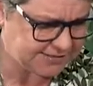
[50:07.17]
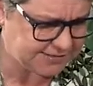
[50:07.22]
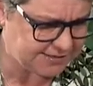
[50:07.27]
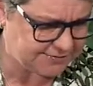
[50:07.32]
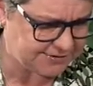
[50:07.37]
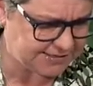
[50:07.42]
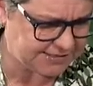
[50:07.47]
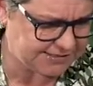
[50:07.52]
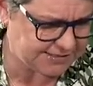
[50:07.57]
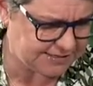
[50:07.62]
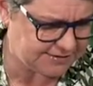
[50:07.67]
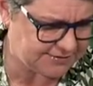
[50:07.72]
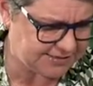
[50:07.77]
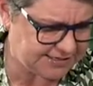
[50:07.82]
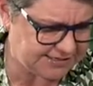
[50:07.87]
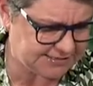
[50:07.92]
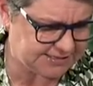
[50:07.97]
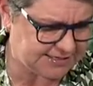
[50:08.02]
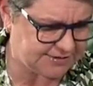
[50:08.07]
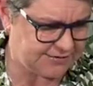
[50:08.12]
There it is. There it
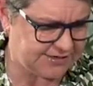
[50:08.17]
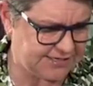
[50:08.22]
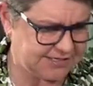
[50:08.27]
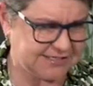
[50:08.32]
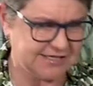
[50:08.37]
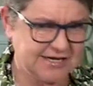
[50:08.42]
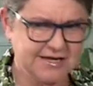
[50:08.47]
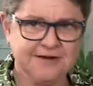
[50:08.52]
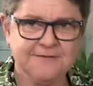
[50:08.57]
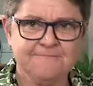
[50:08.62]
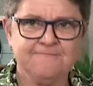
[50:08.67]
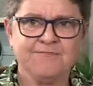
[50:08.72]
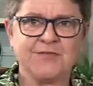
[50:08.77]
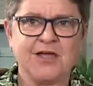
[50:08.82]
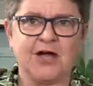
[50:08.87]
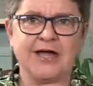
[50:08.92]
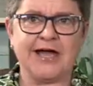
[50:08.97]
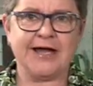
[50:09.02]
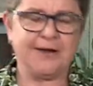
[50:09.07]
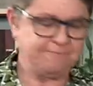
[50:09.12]
is. There it is.
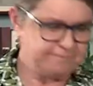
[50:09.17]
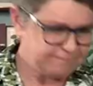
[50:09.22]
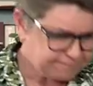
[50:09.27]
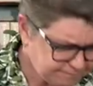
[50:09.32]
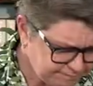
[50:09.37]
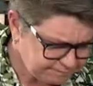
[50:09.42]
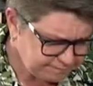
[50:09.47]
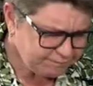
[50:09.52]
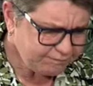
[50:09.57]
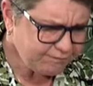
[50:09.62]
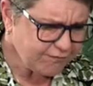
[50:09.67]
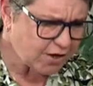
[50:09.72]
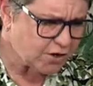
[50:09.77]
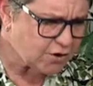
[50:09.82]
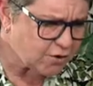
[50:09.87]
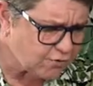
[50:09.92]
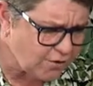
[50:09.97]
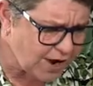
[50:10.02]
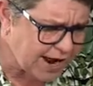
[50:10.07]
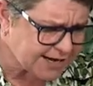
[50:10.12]
Okay.
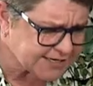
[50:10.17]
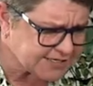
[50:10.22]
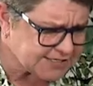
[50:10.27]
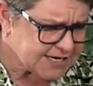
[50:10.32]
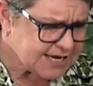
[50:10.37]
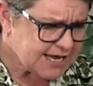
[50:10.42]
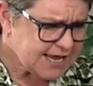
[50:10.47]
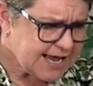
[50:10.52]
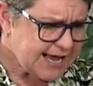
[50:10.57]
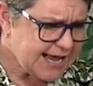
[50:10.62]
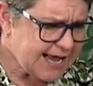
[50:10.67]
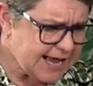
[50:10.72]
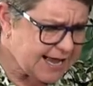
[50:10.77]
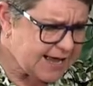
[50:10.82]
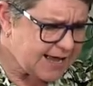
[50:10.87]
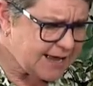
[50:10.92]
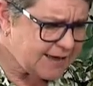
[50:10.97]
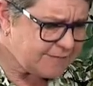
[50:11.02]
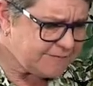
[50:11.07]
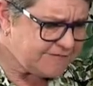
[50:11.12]
Right.
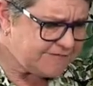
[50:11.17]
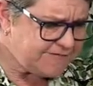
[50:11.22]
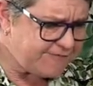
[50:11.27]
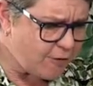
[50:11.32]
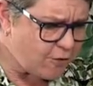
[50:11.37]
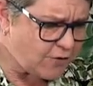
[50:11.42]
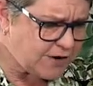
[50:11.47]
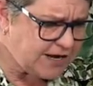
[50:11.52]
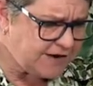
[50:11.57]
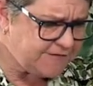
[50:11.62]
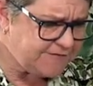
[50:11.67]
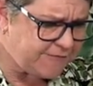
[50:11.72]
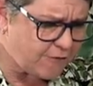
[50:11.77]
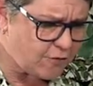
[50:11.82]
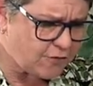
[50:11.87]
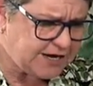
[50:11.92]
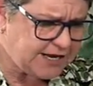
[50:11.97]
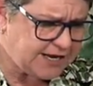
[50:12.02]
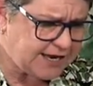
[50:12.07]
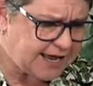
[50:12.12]
Um, Fawny,
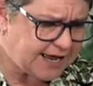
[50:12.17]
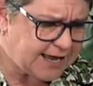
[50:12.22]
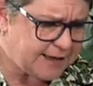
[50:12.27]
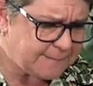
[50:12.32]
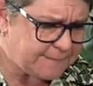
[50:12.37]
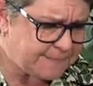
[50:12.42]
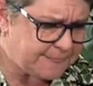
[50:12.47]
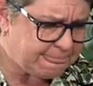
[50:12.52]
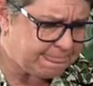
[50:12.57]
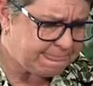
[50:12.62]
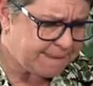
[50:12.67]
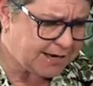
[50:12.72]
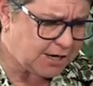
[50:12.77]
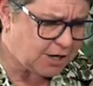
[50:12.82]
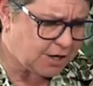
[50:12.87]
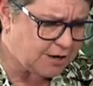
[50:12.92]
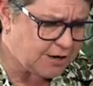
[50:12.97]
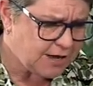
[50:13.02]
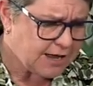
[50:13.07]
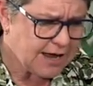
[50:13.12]
Fawny, um,
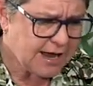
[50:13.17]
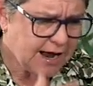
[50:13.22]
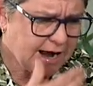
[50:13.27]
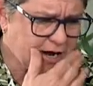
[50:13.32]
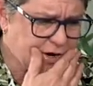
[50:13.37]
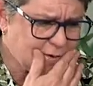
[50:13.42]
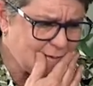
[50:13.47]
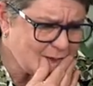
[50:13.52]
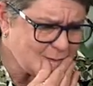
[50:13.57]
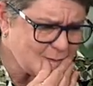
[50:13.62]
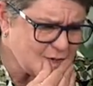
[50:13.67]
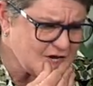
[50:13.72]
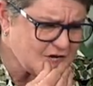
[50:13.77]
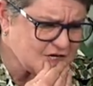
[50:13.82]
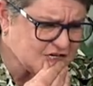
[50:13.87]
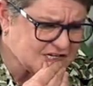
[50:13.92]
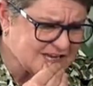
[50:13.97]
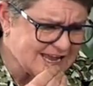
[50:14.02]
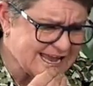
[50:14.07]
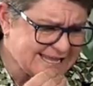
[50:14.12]
hello. I remember you
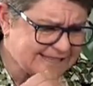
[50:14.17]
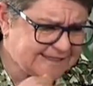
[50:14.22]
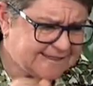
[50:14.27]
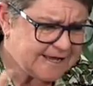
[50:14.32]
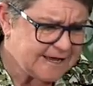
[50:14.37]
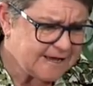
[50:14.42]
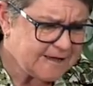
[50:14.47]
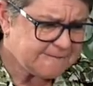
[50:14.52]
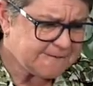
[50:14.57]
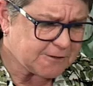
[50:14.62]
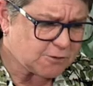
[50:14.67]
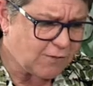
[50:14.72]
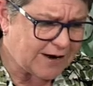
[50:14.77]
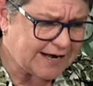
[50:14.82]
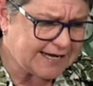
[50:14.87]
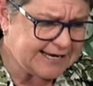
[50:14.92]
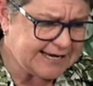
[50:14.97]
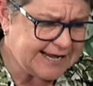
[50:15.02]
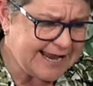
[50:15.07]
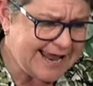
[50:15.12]
saying that
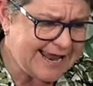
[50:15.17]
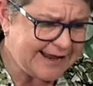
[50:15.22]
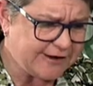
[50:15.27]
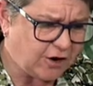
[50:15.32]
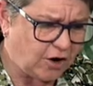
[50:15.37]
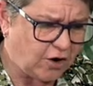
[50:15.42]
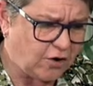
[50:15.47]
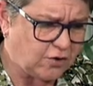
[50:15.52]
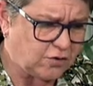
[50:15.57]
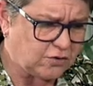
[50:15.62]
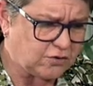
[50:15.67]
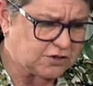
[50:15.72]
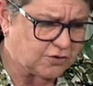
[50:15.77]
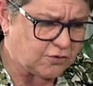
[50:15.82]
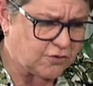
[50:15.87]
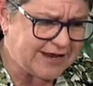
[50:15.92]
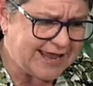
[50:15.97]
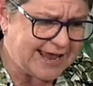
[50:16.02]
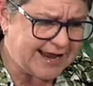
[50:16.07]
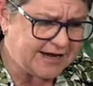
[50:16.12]
one can add old
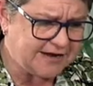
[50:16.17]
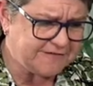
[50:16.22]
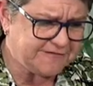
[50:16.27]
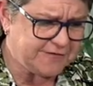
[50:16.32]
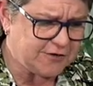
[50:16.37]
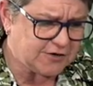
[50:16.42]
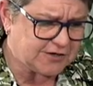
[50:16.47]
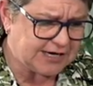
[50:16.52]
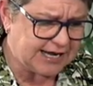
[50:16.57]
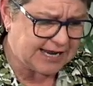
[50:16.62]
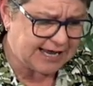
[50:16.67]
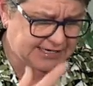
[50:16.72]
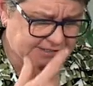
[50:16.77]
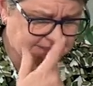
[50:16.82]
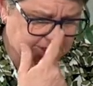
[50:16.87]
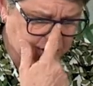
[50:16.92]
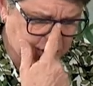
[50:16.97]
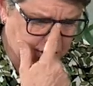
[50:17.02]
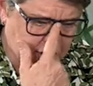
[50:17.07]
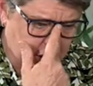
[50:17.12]
organic
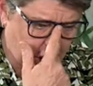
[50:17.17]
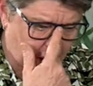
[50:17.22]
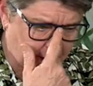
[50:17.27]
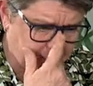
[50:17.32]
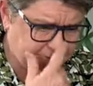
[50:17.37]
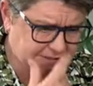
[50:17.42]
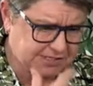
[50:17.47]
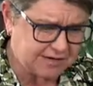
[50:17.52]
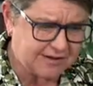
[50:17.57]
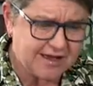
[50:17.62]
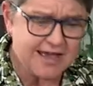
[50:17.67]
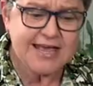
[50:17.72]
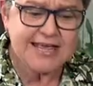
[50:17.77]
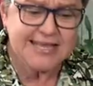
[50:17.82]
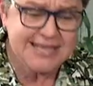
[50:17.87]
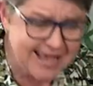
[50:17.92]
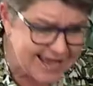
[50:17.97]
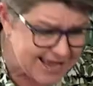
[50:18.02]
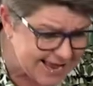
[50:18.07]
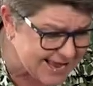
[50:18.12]
fertilizer to the compost heap.
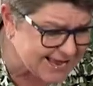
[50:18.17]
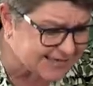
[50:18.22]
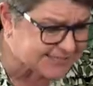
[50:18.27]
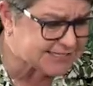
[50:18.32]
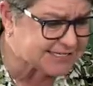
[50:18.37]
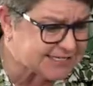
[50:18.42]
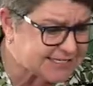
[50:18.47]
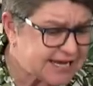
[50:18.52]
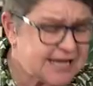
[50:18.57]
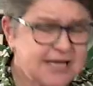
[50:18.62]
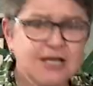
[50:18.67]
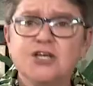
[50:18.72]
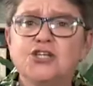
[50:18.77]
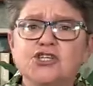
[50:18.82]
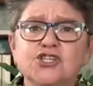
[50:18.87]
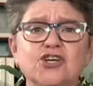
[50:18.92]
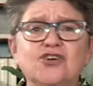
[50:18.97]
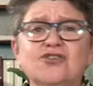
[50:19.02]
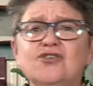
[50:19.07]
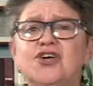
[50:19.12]
Yes.
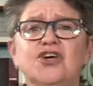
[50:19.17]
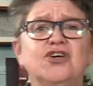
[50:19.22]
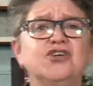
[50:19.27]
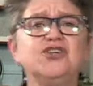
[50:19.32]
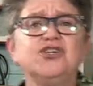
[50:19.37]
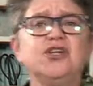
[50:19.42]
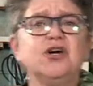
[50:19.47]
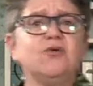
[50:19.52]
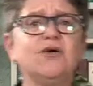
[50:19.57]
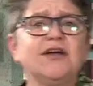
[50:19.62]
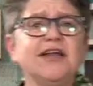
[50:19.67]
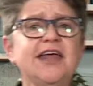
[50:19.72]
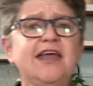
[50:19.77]
So, you know what?